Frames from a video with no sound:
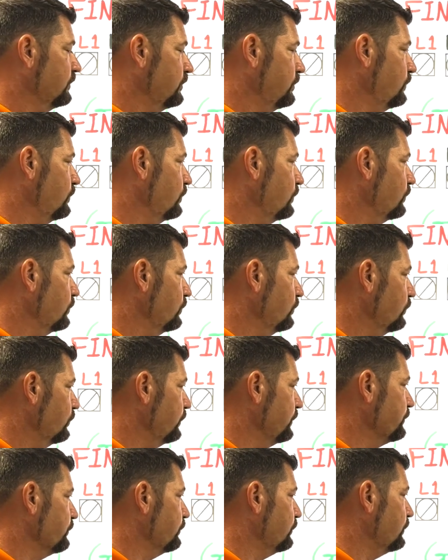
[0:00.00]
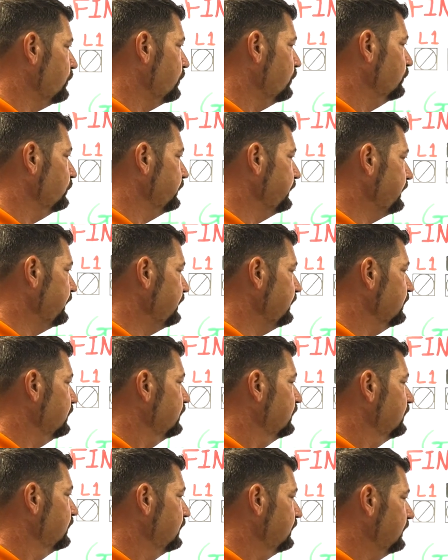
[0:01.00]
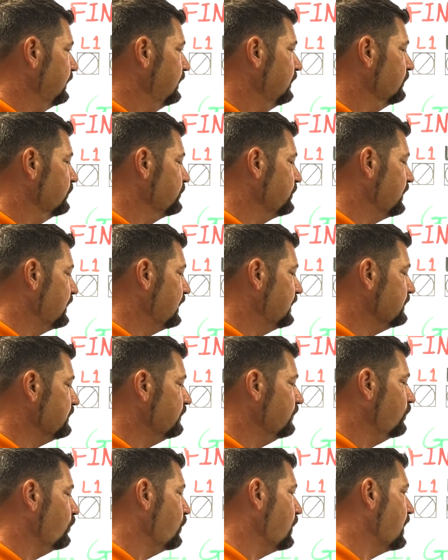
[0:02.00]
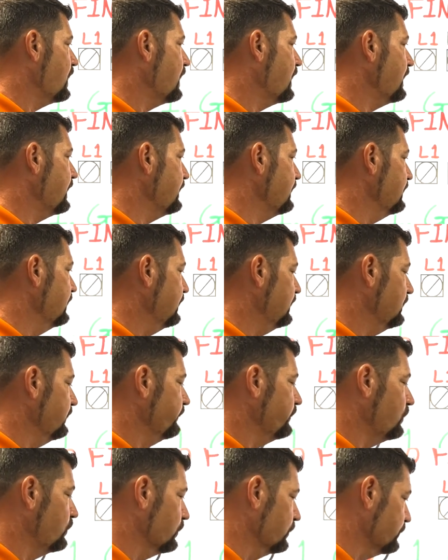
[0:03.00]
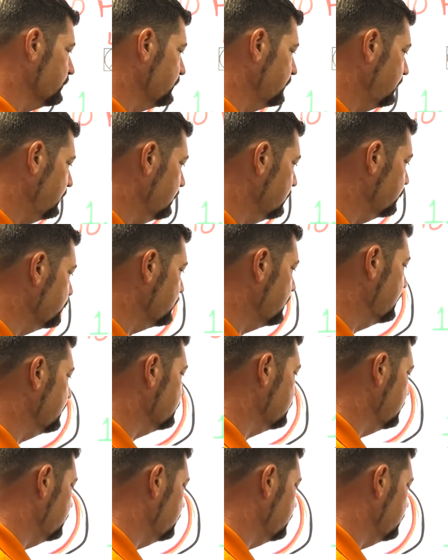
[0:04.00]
cool, which will only energize the Y and of course energize